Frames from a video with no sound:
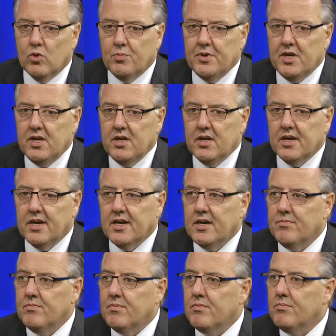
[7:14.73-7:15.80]
will be
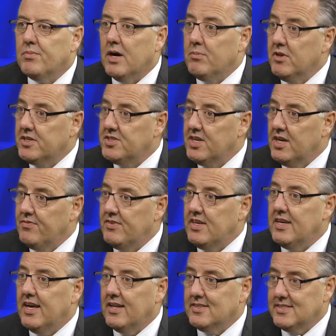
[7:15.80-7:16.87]
um, public
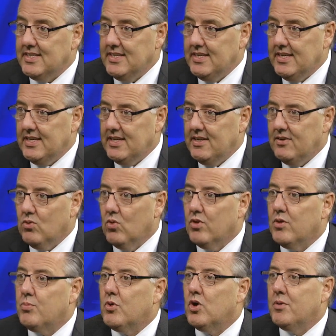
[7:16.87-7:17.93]
safety L T E, or
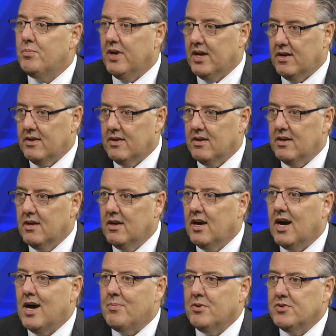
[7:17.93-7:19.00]
the broadband
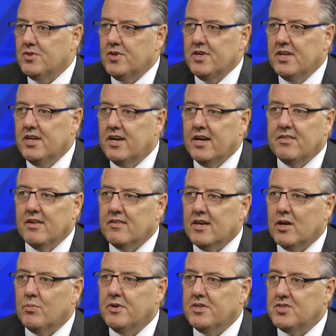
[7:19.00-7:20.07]
opportunity, and I think
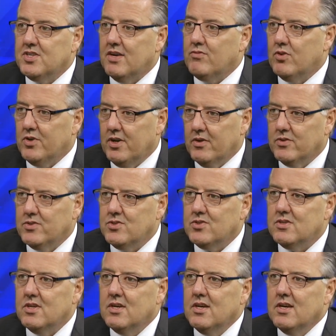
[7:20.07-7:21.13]
that'll be several years
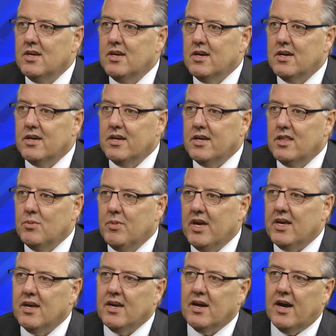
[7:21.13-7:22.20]
uh, in the
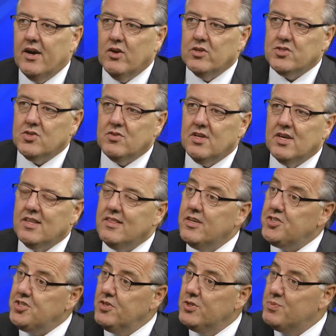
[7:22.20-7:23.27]
making. I also think
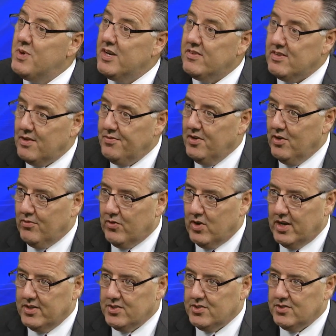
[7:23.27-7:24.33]
this year's been a tough year for
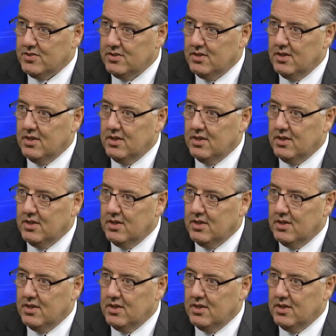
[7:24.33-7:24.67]
us